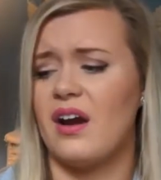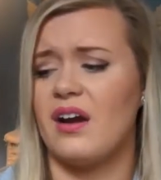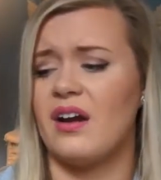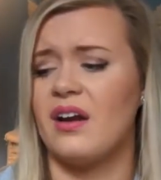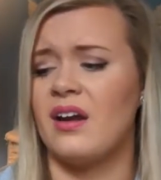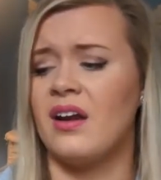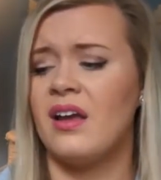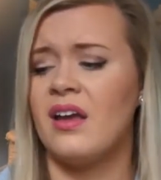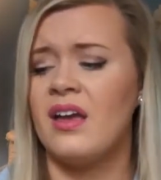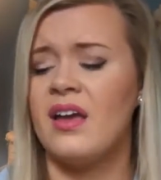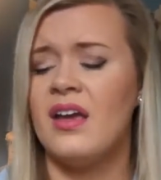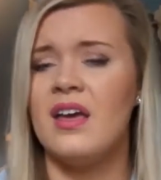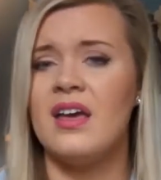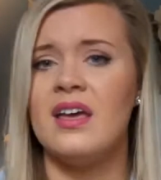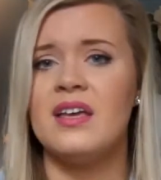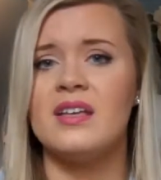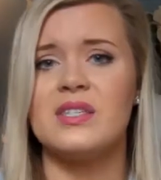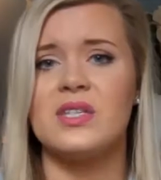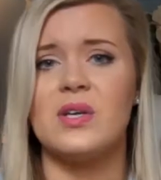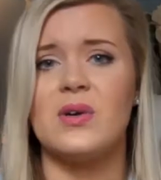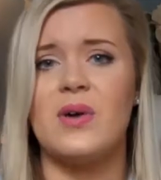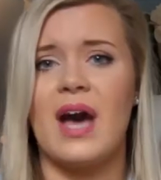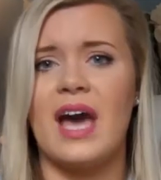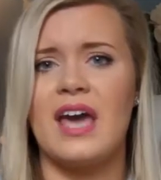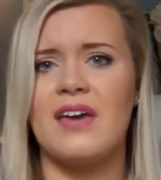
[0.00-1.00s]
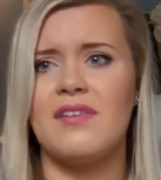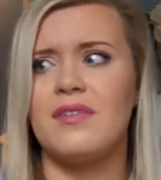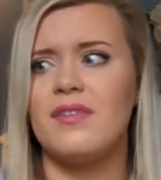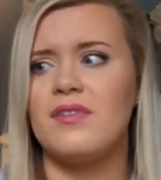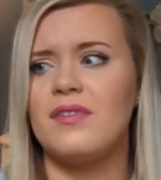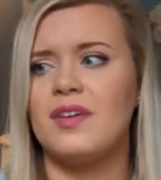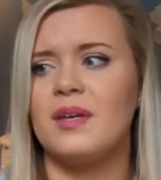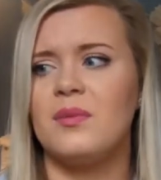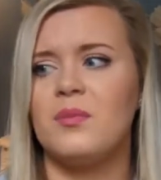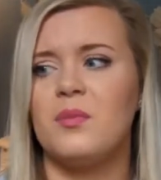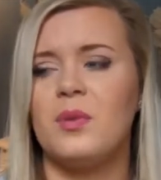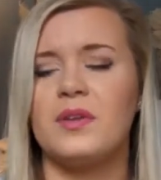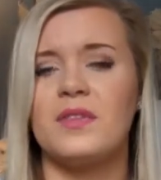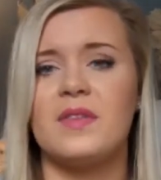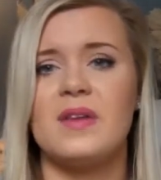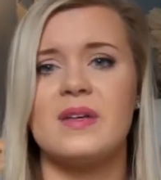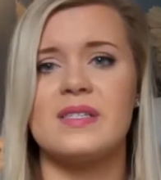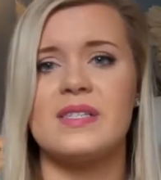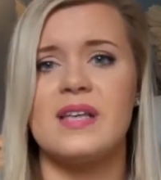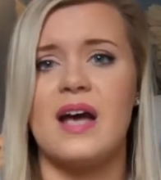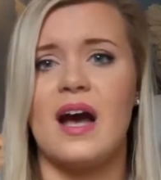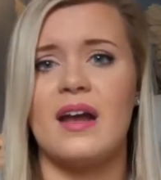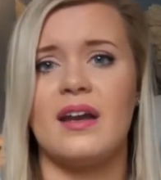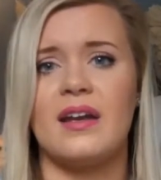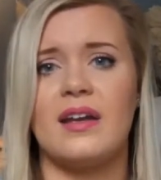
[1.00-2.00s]
And so I've even put
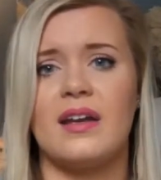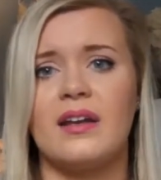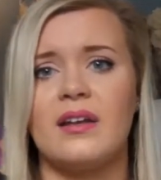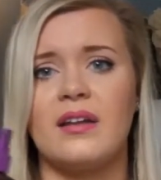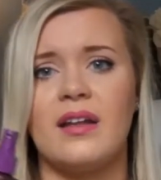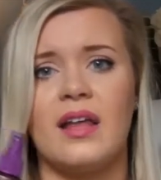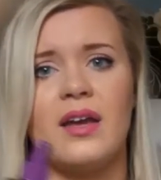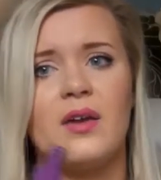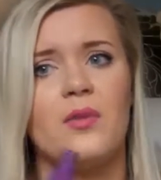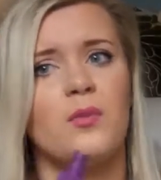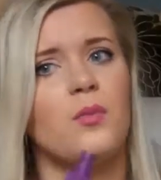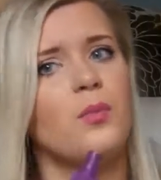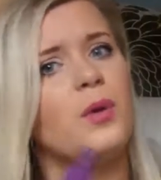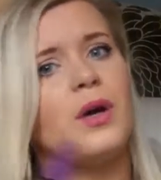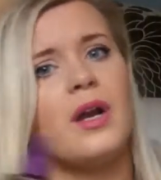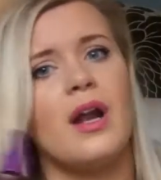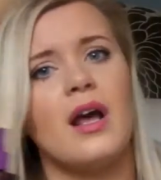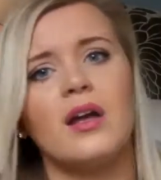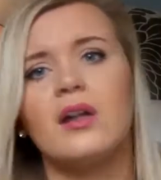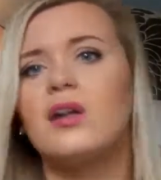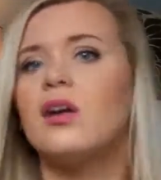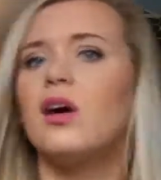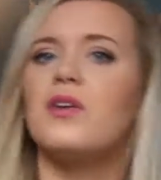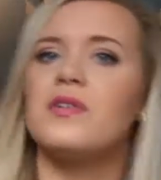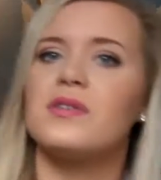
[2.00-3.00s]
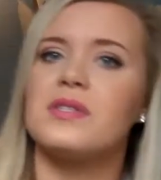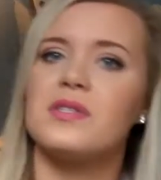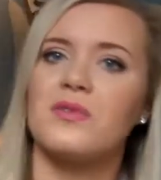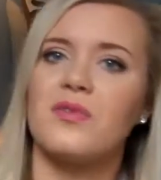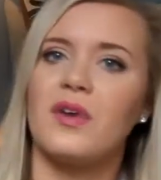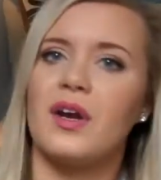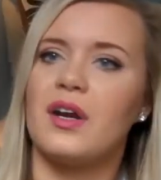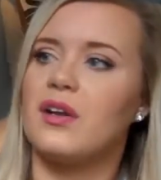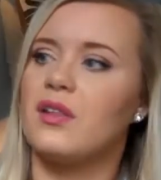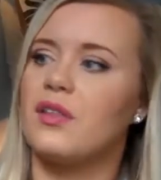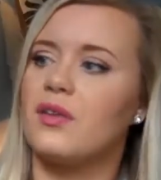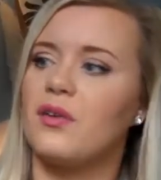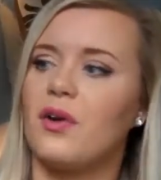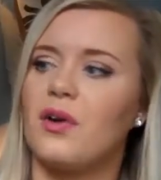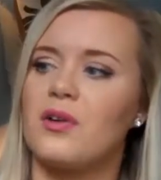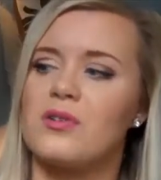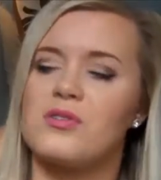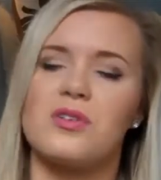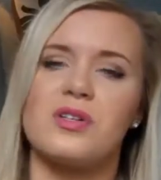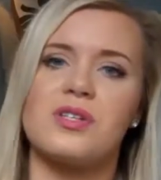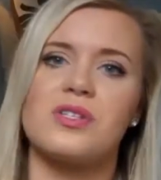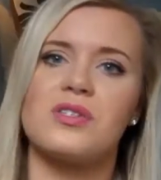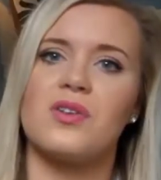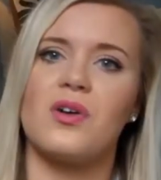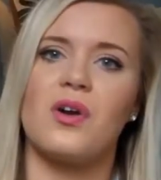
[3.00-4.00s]
this on and like put on clothes and ran to the
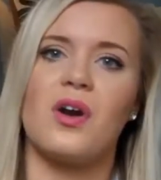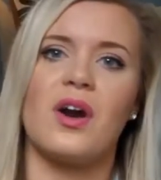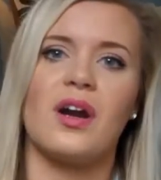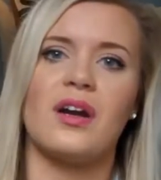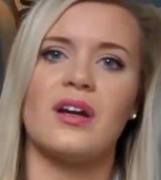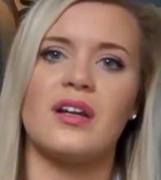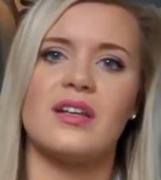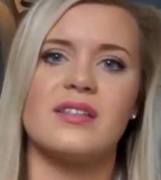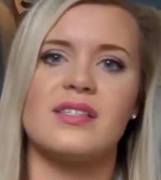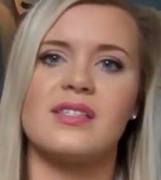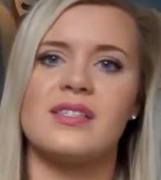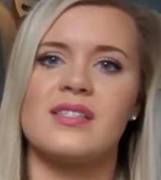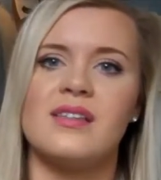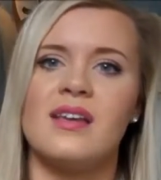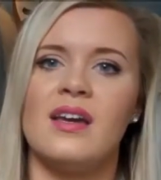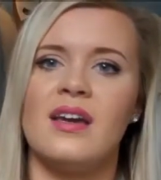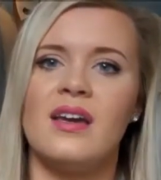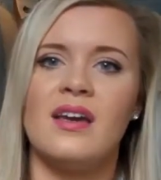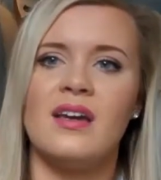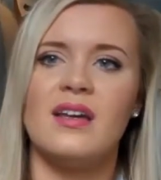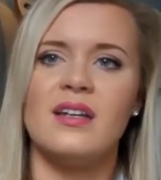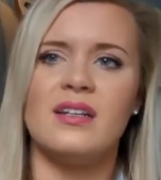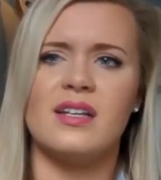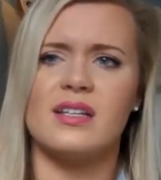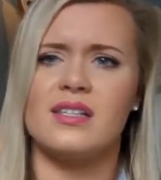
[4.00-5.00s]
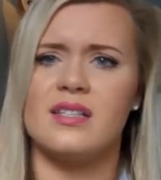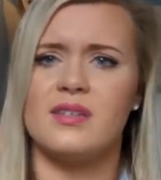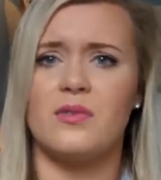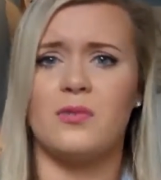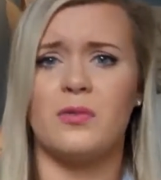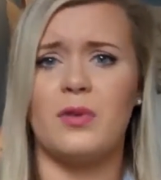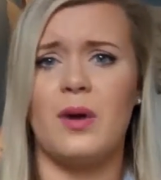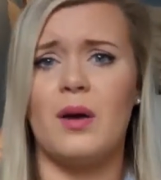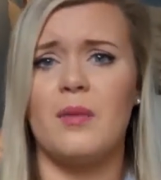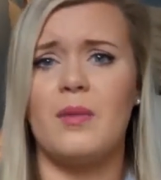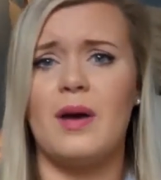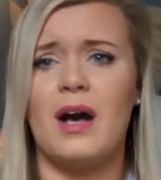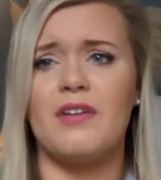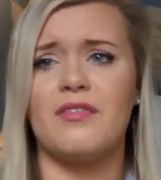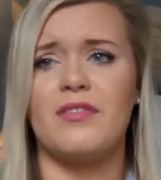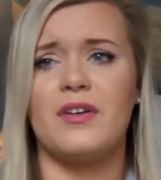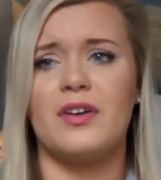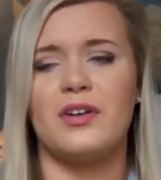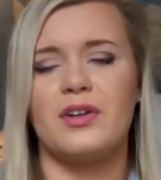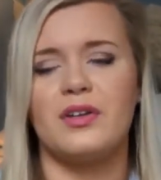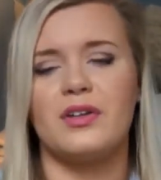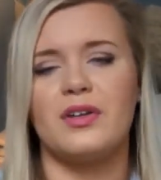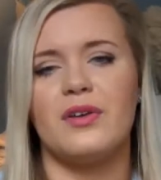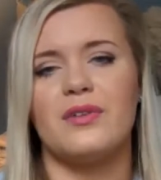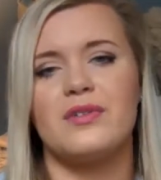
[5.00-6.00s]
grocery store, and it doesn't rub off on
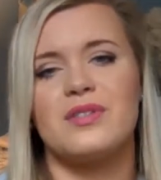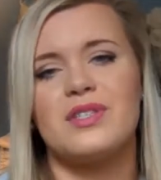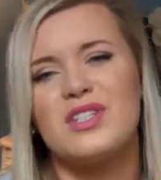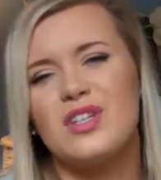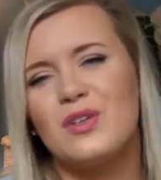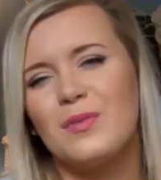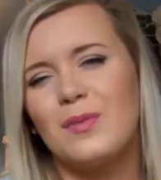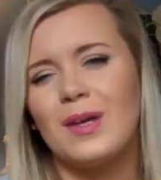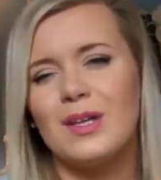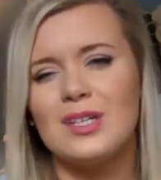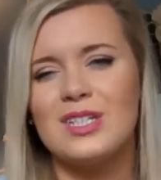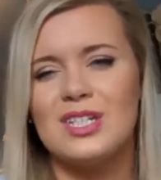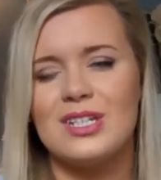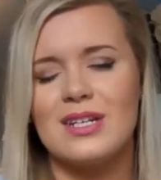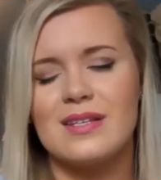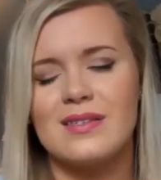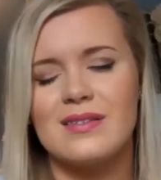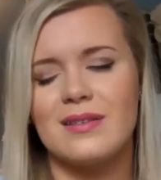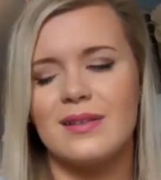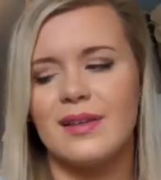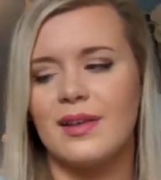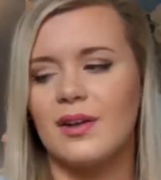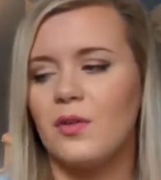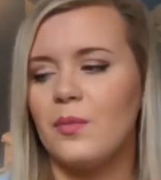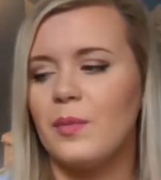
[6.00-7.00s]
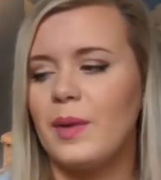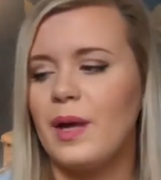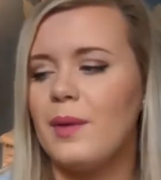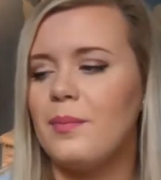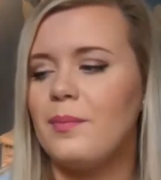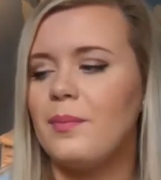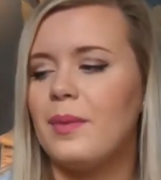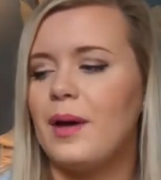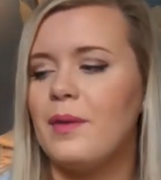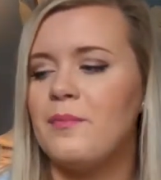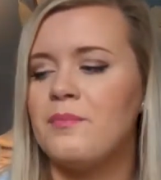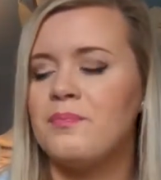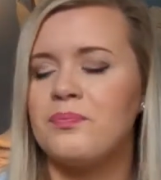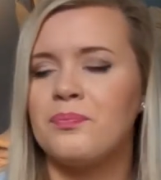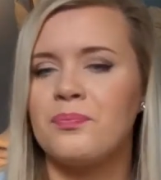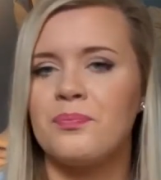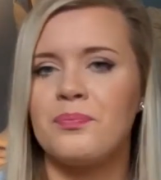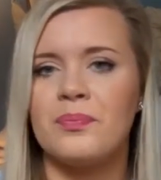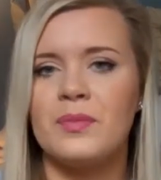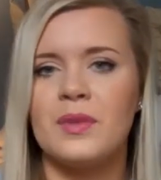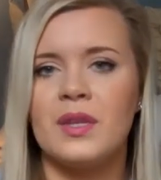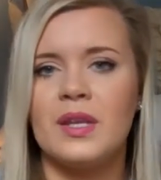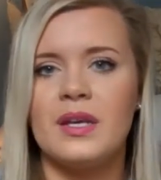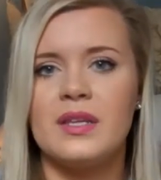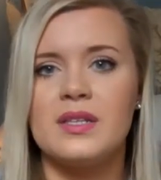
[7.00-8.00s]
your clothes too much. It does a little bit, but
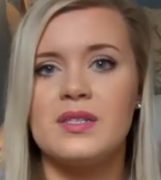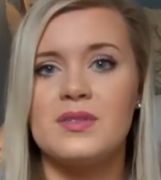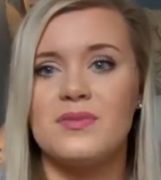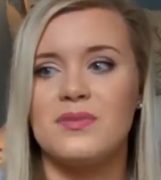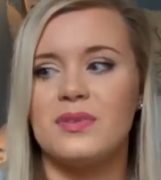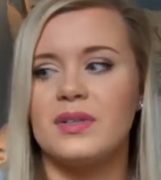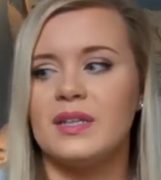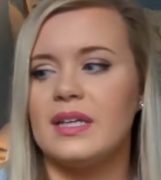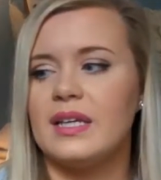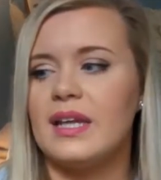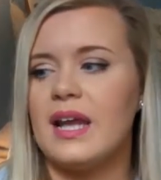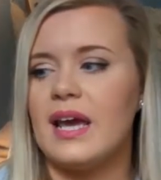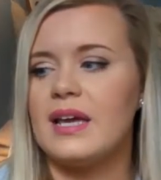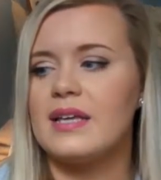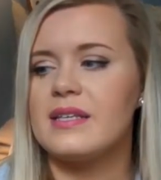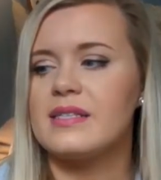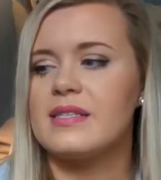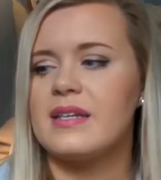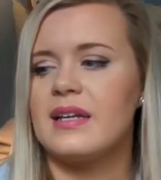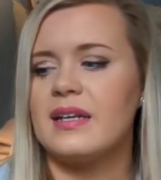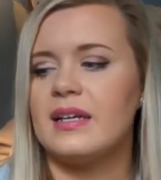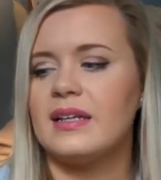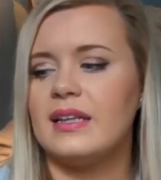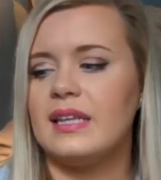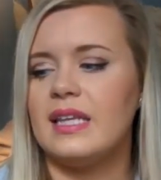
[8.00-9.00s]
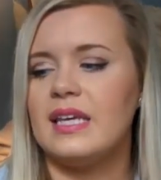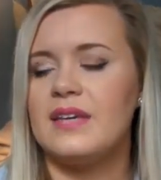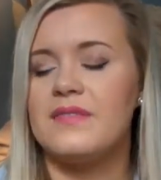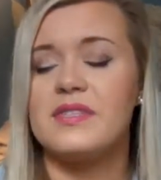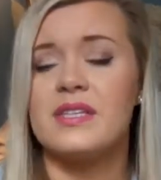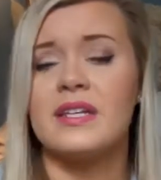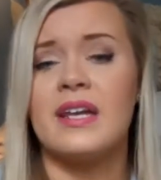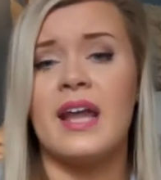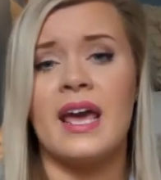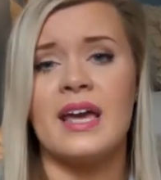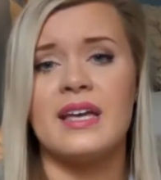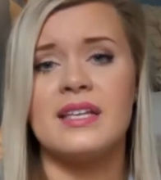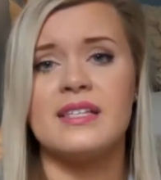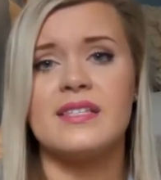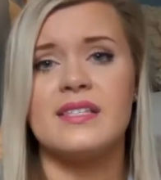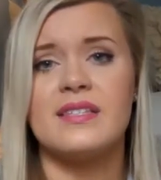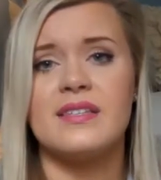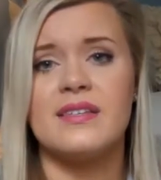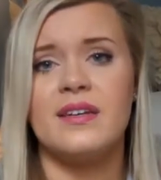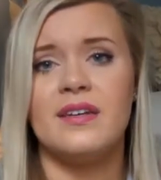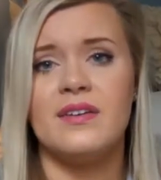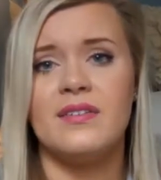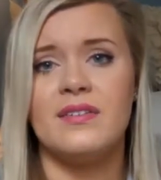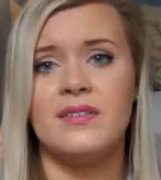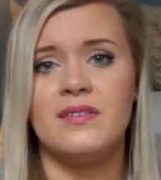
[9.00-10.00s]
it's really nice, and it leaves a
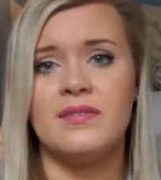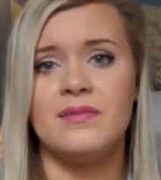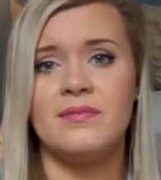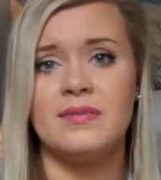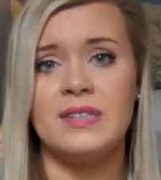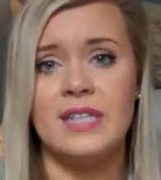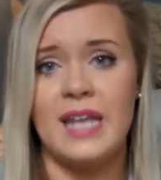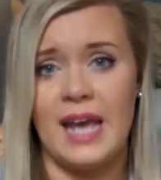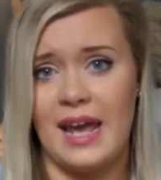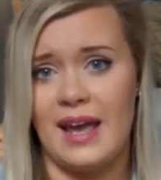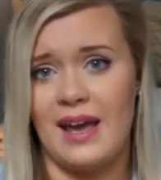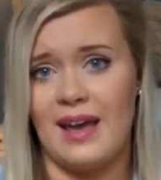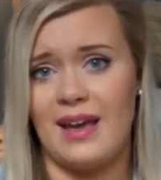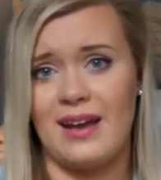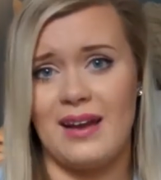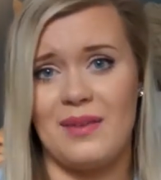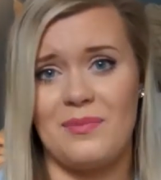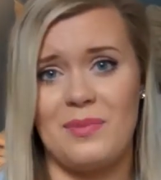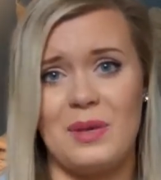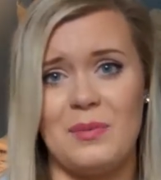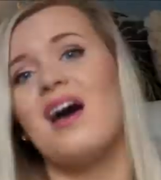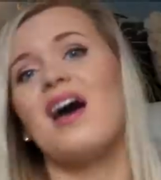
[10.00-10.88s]
nice tan.